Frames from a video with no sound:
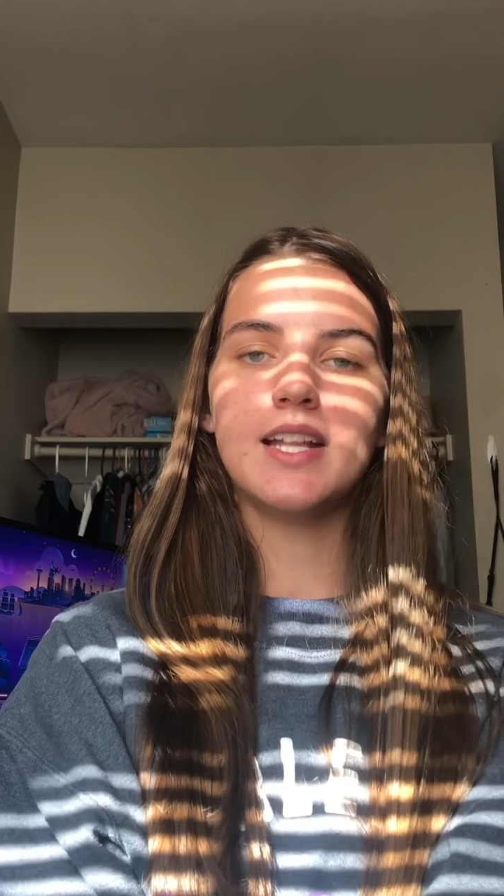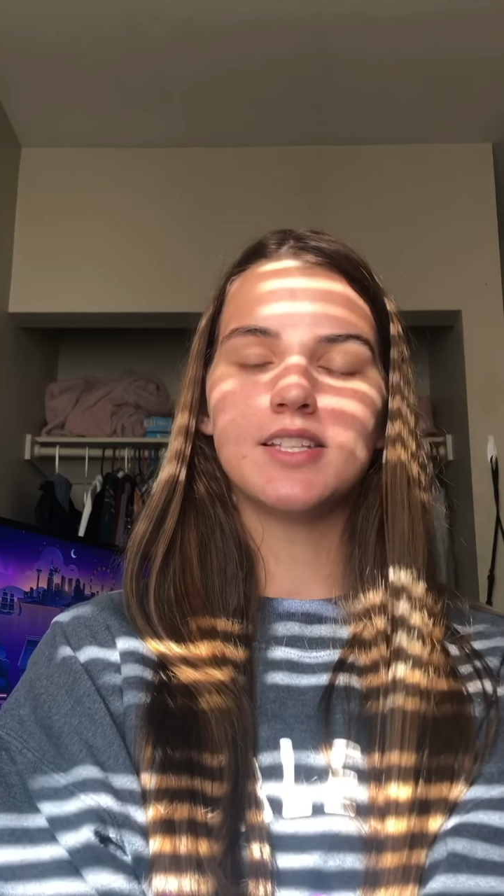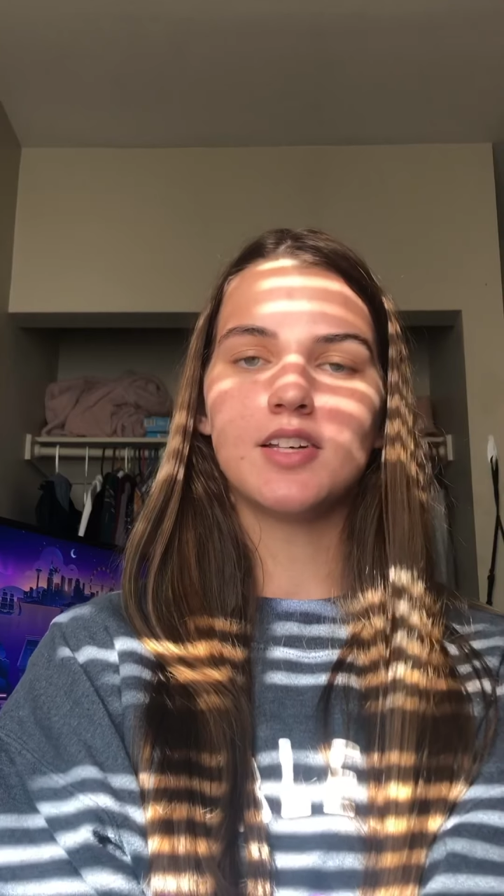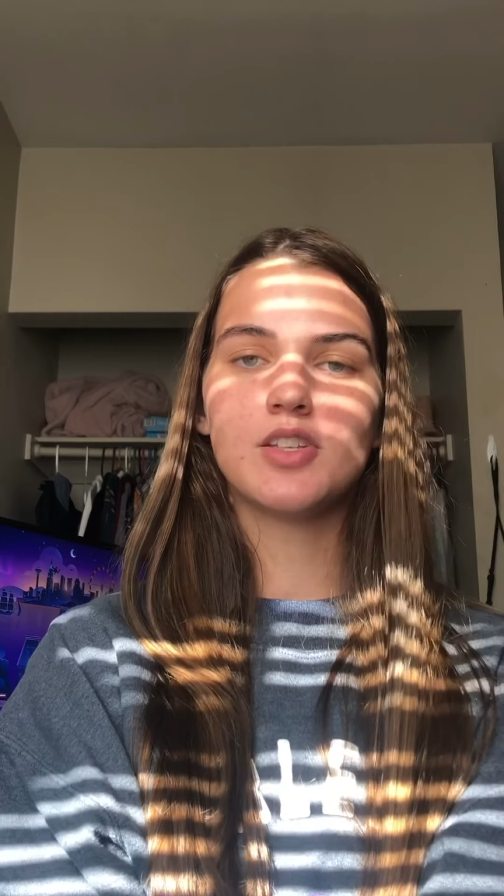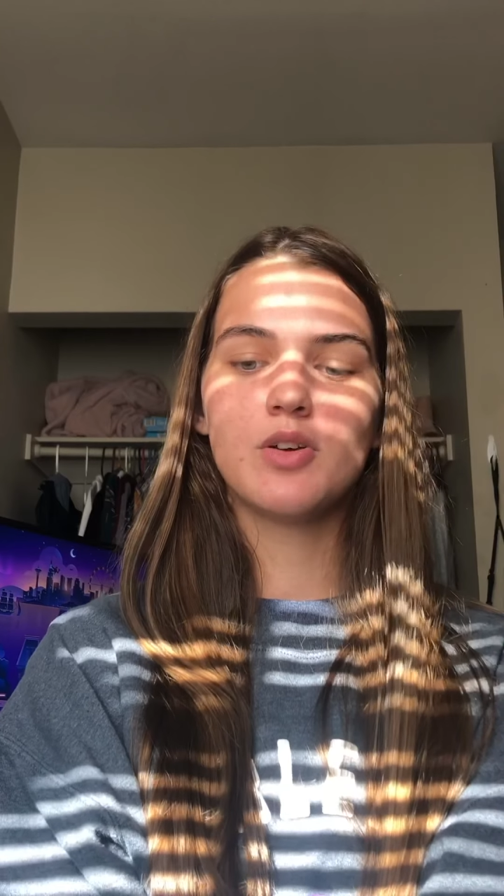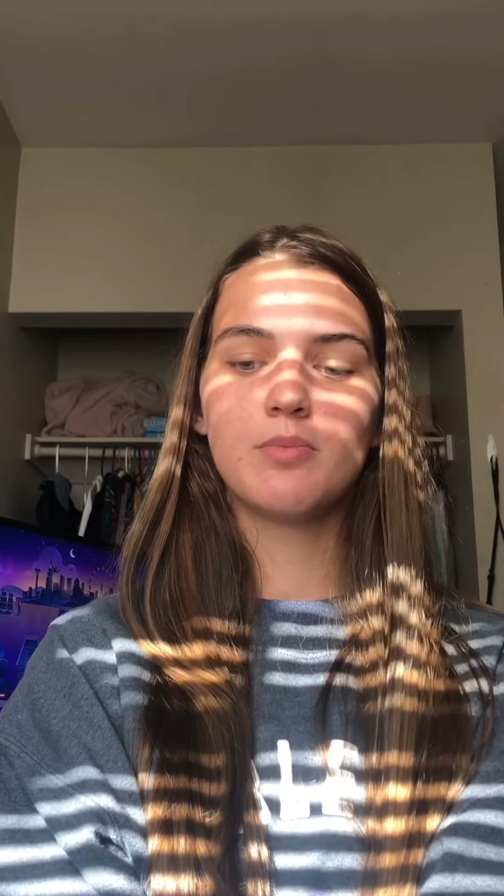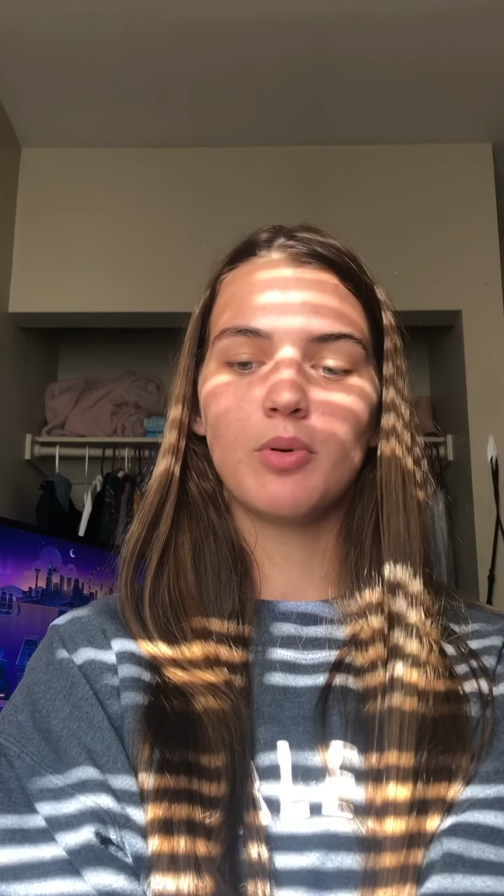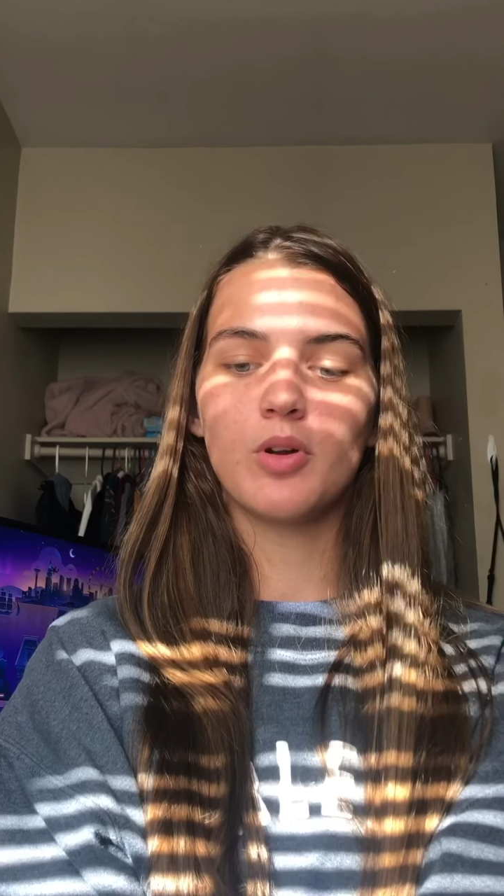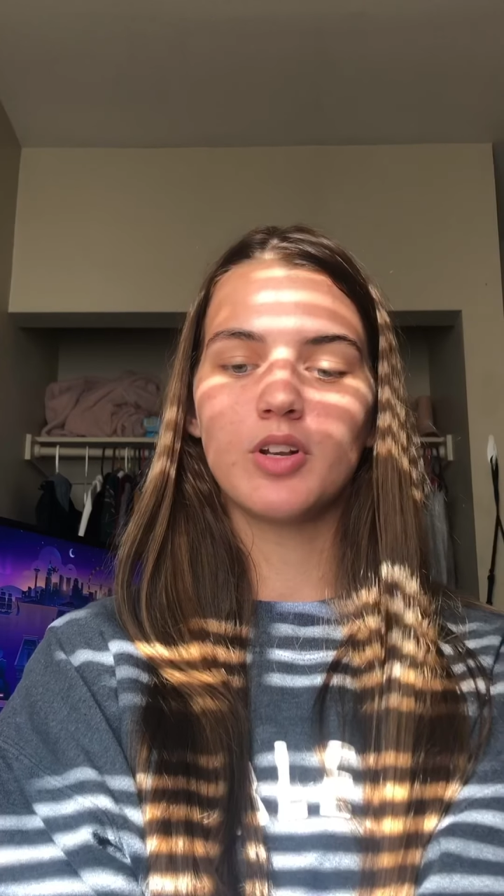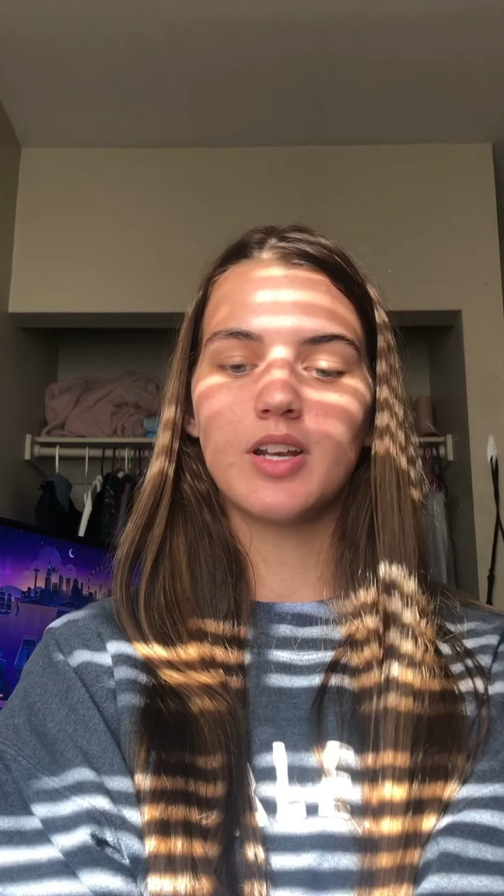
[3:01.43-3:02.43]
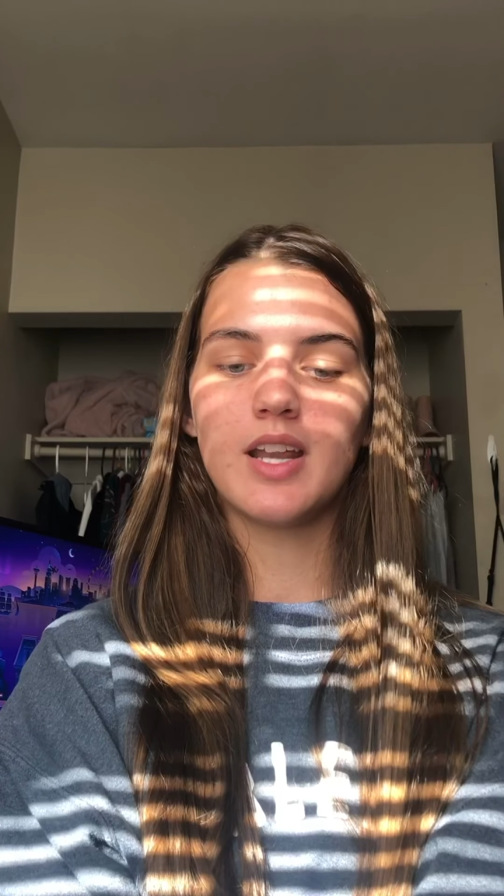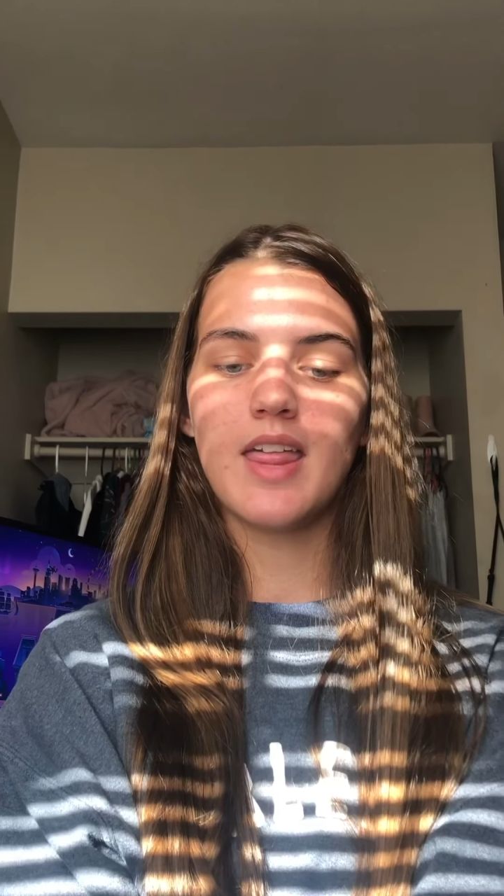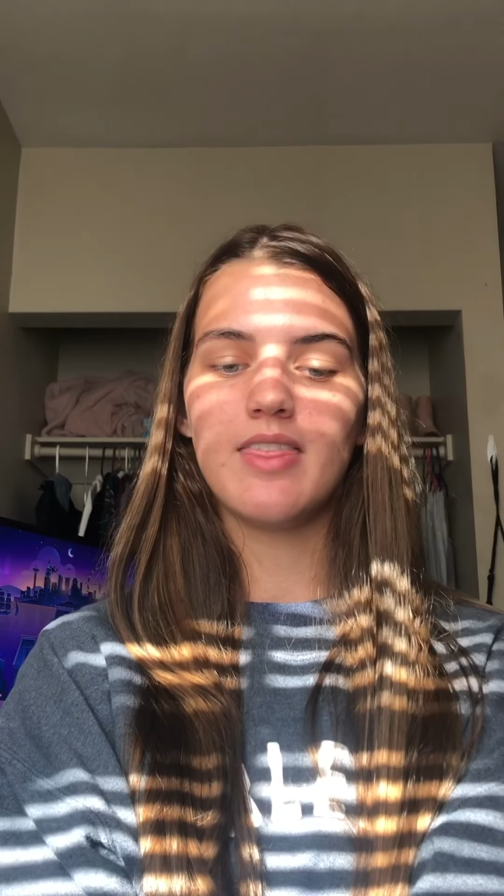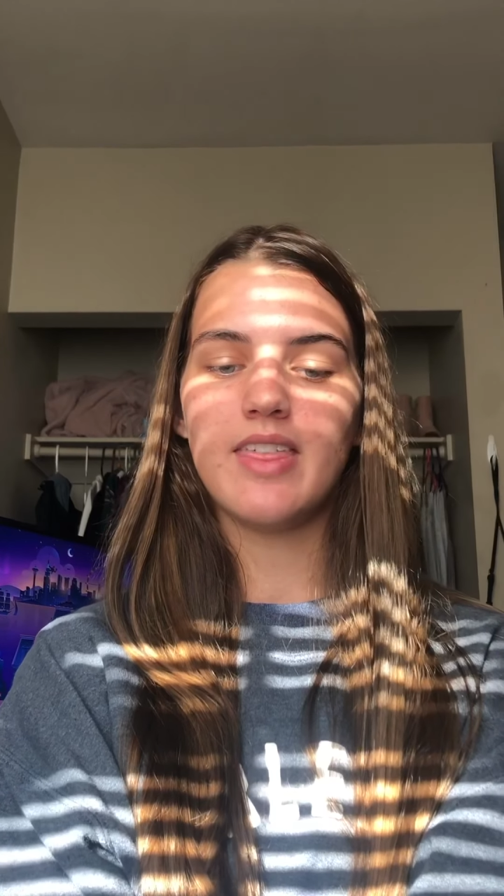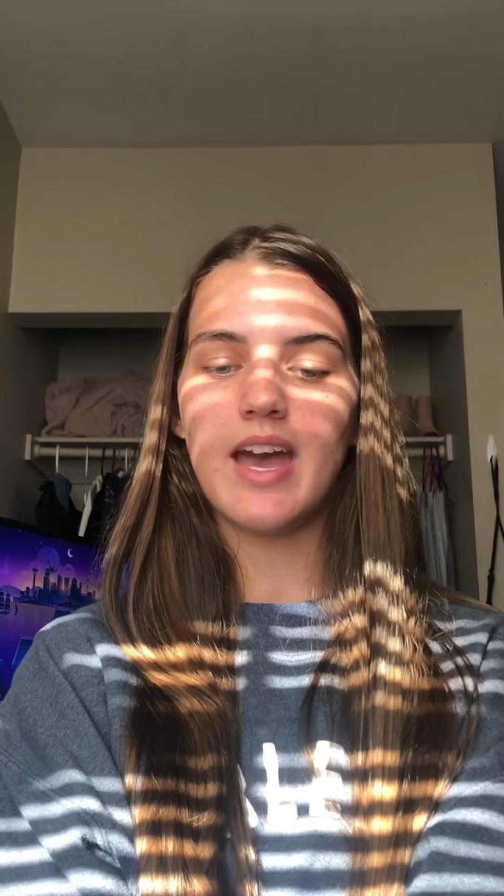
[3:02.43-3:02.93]
also
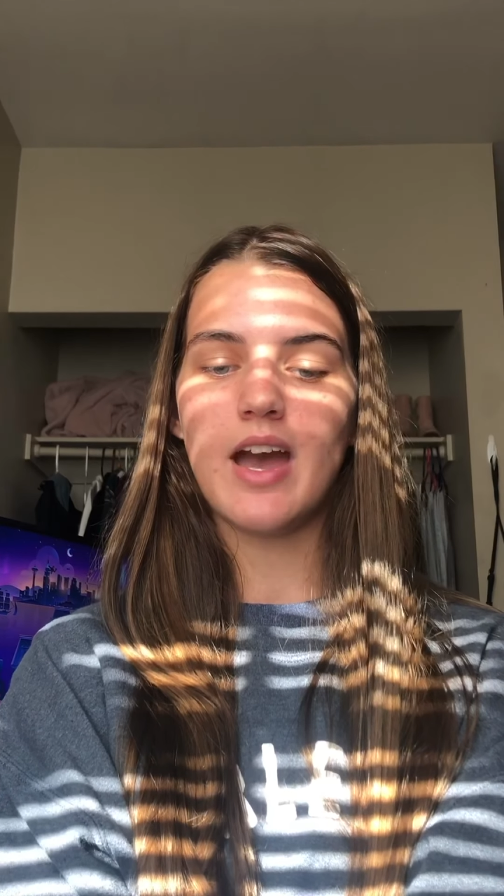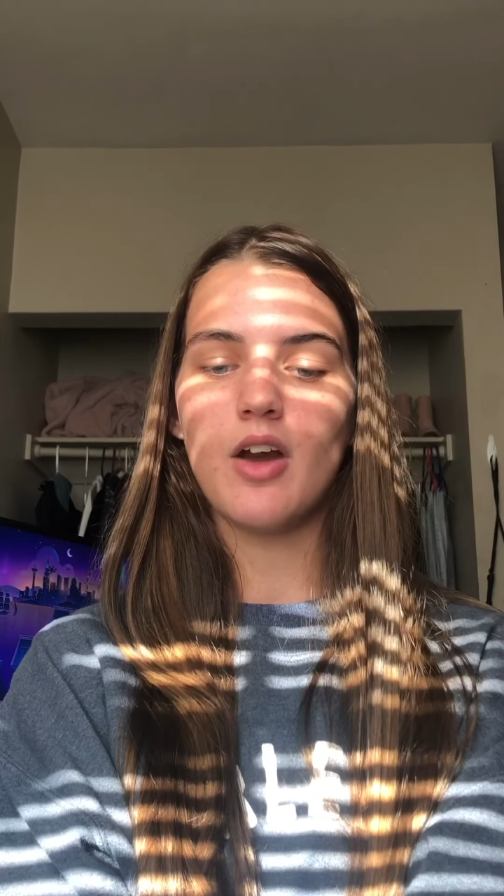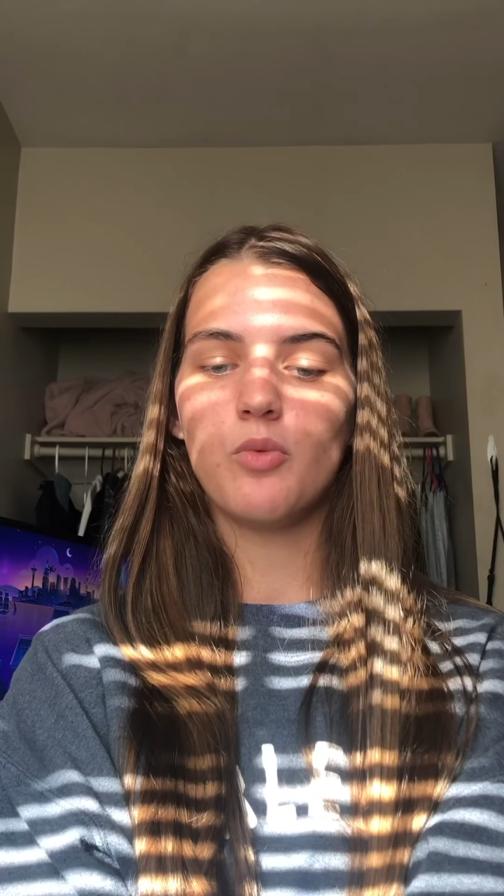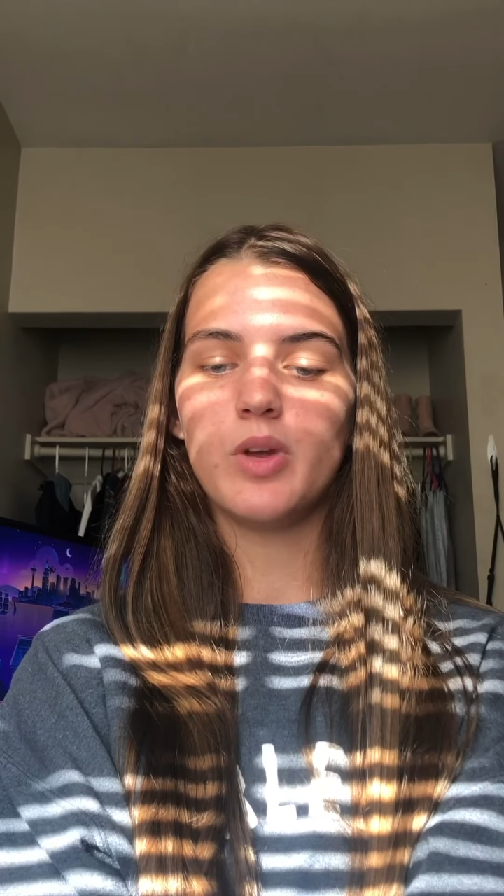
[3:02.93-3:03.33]
important that